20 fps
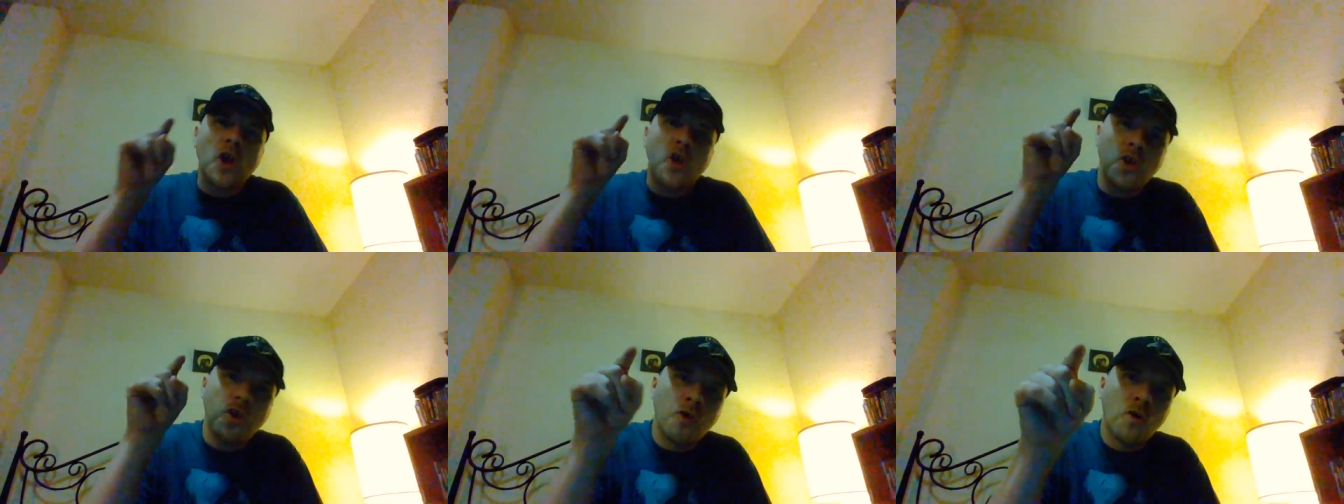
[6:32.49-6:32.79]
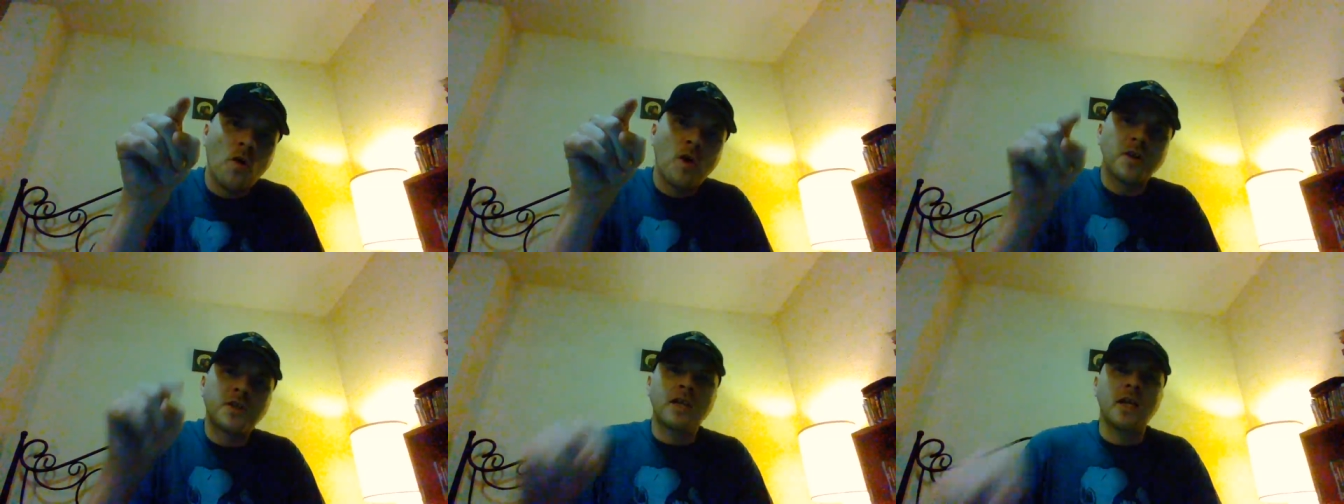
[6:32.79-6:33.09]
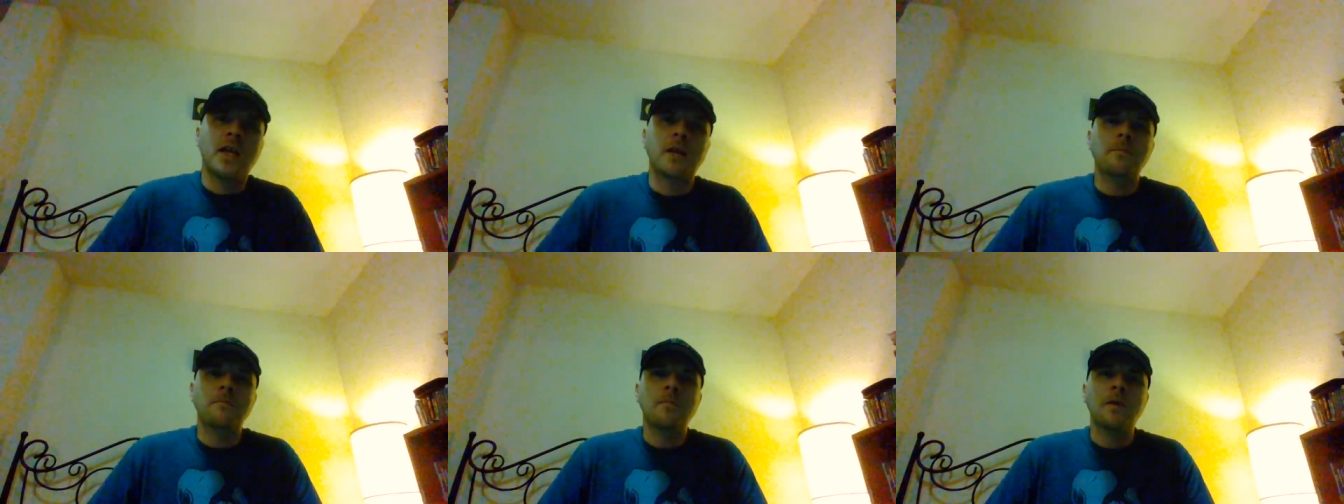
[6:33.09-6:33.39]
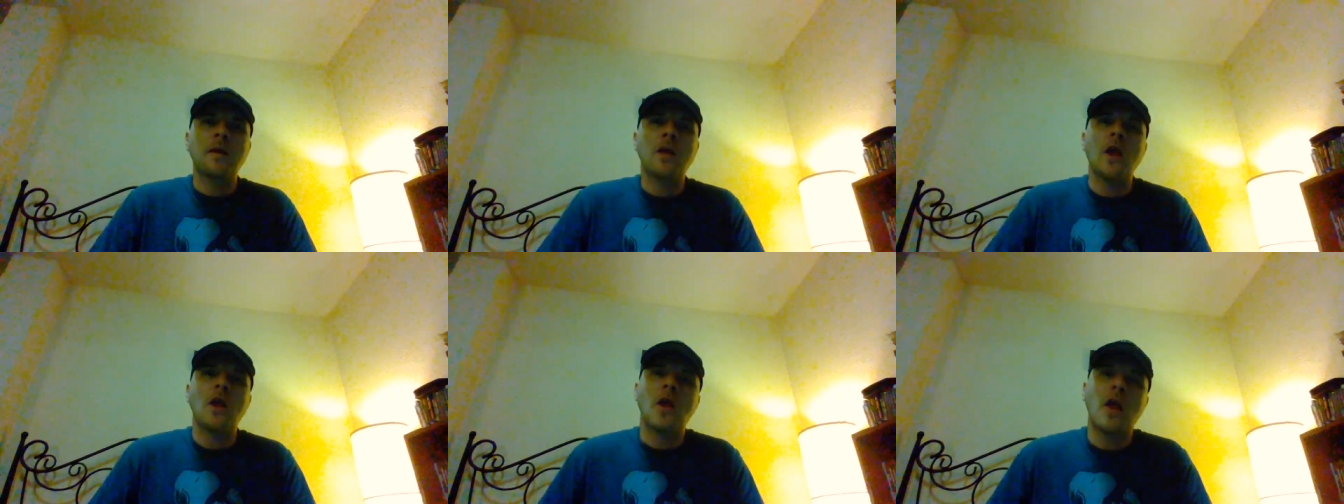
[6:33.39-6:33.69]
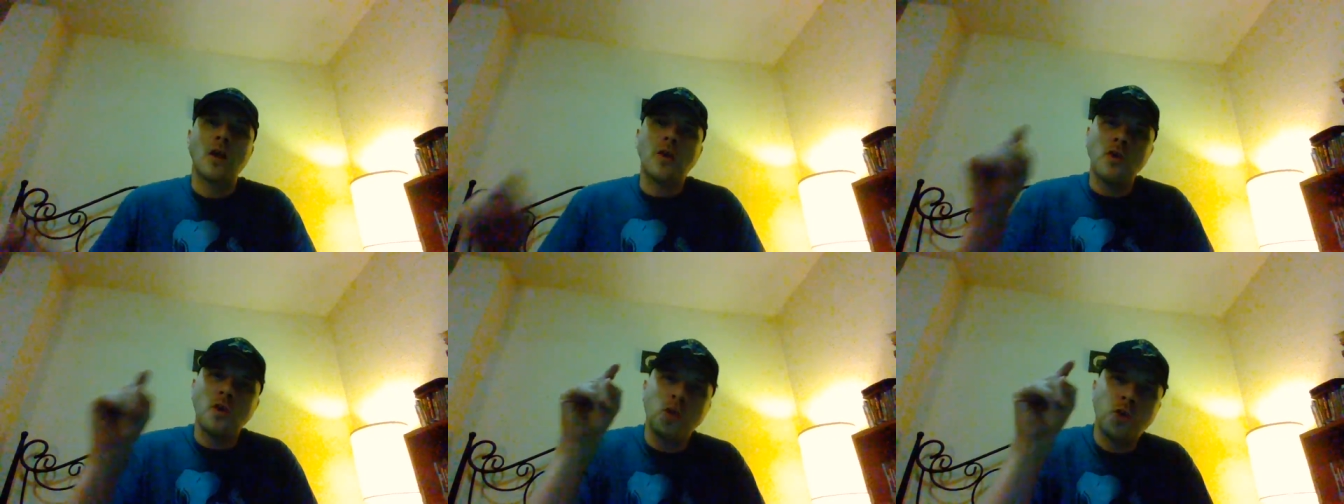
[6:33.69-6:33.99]
your team
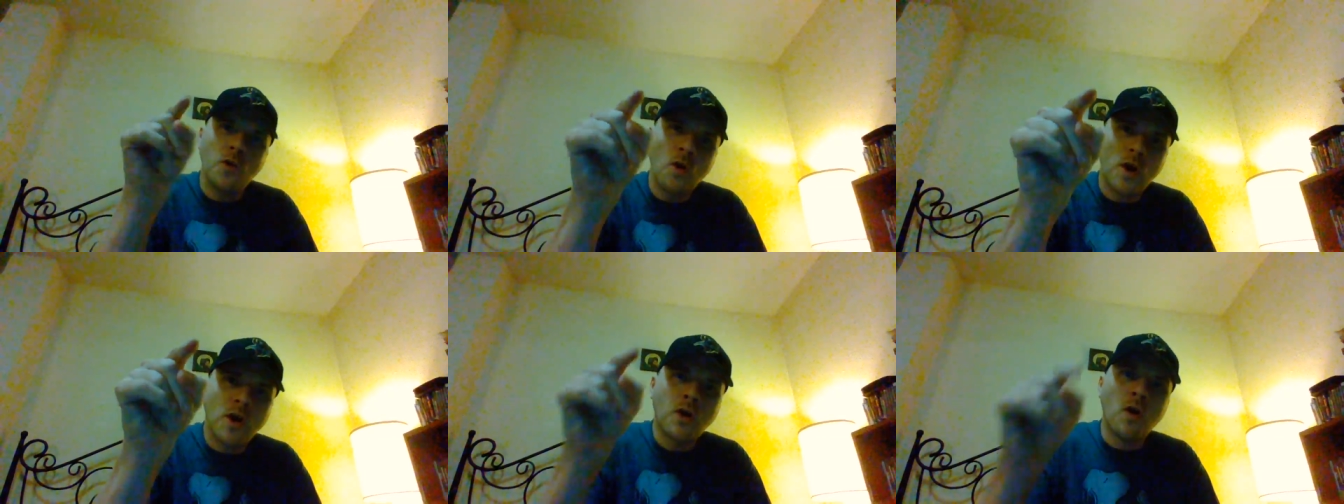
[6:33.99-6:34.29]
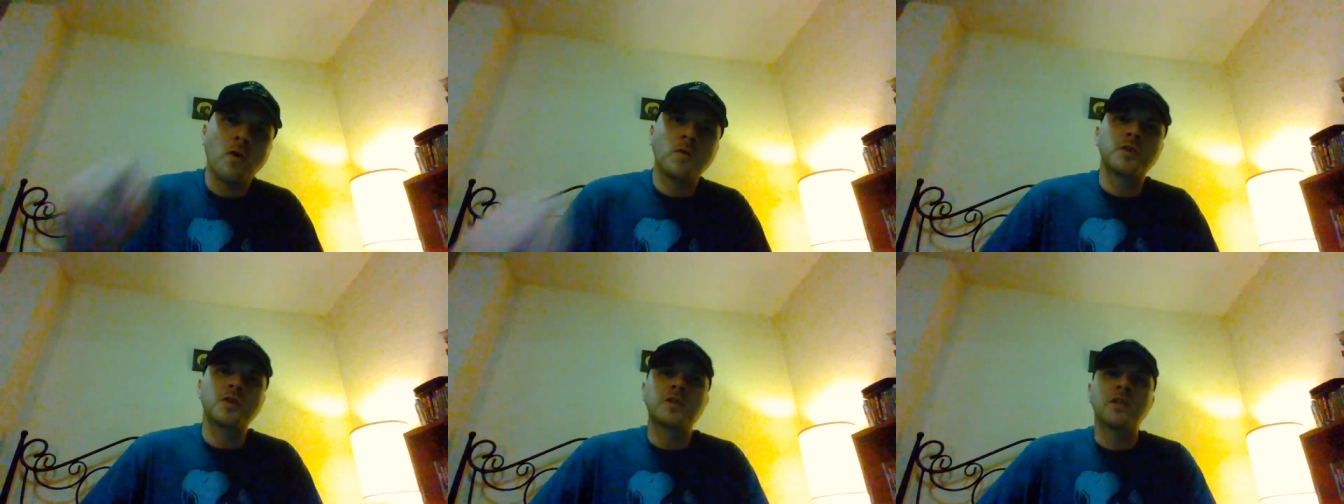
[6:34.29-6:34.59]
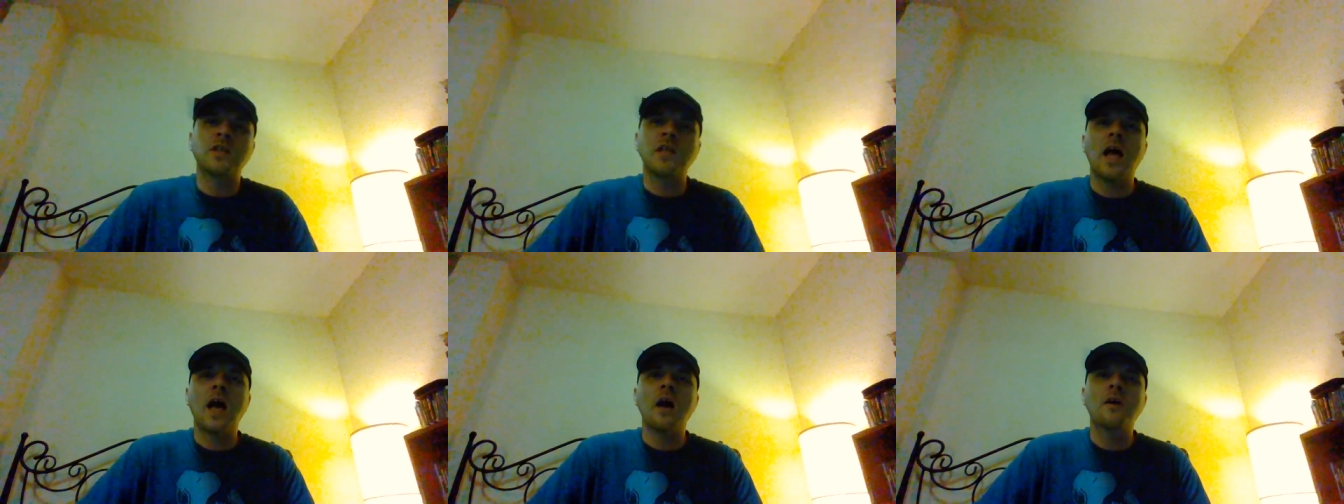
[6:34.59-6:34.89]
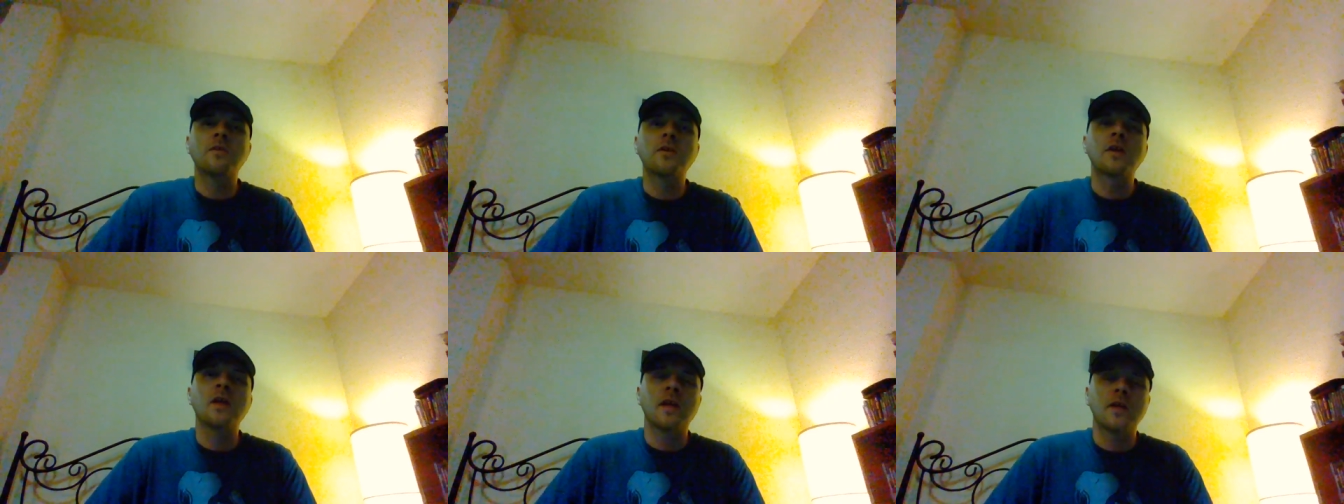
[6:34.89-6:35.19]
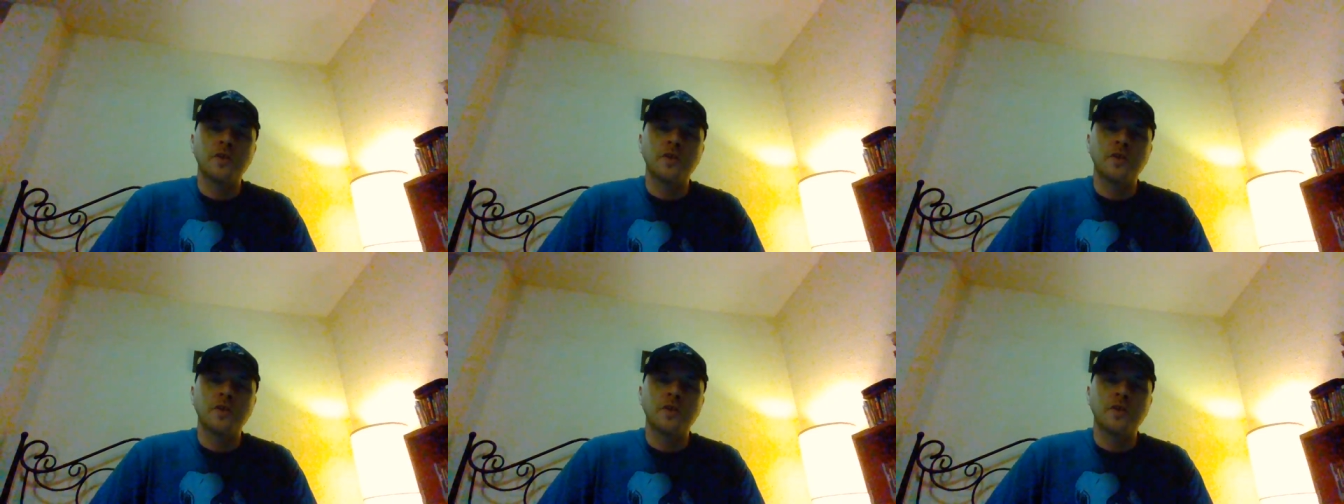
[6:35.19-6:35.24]
and your coaches allowed